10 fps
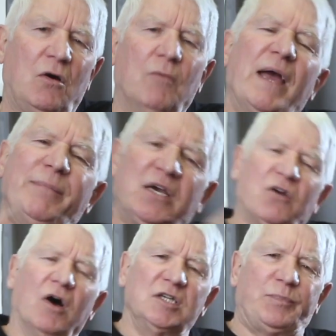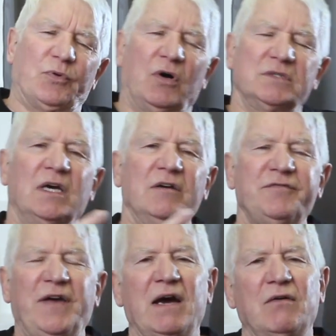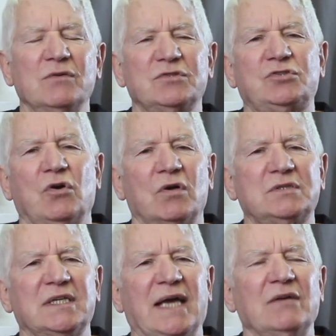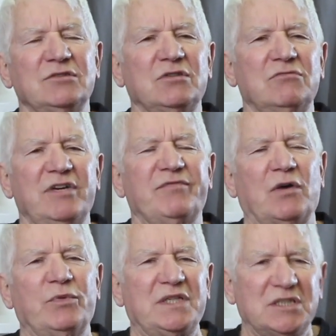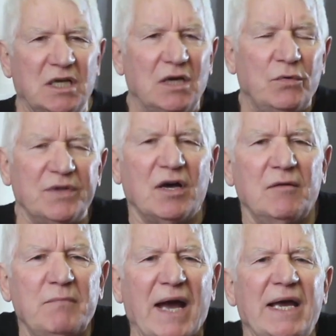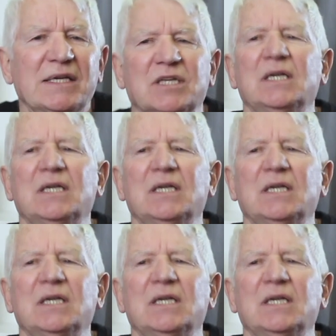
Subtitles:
Or maybe God brought Pharaoh's daughter down to the river with her maids,